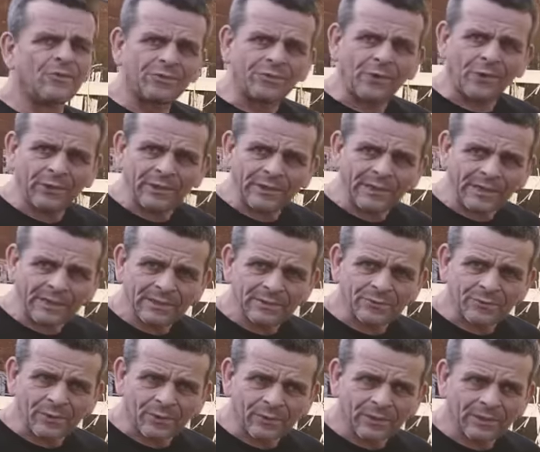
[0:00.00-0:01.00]
30 Danish
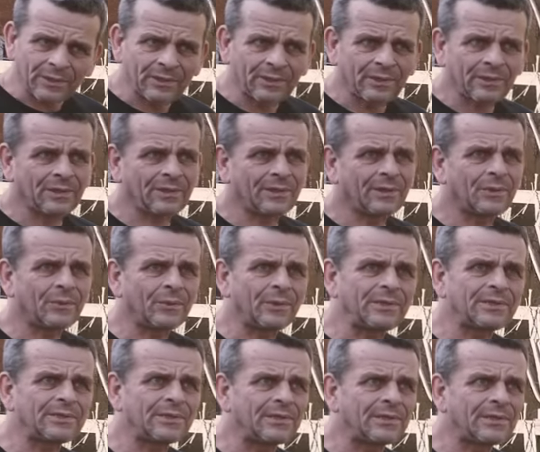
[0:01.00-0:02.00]
kroner,
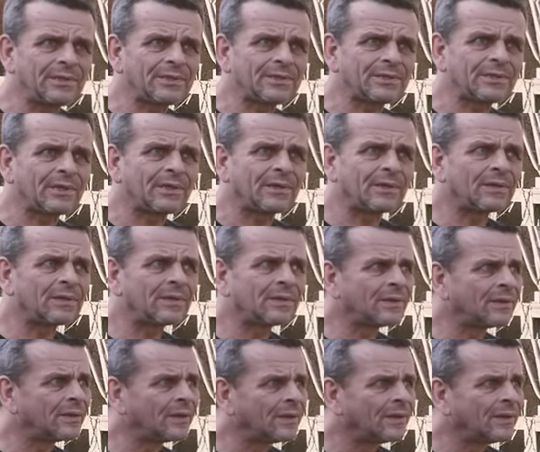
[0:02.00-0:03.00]
which is,
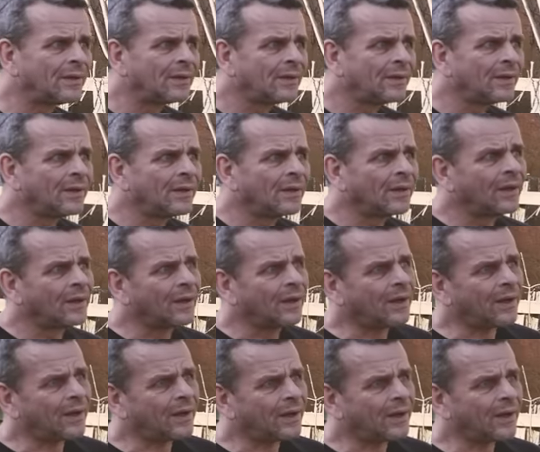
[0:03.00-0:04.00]

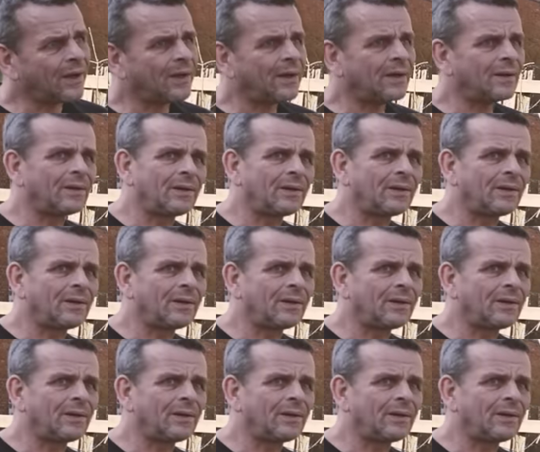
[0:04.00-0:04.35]
uh,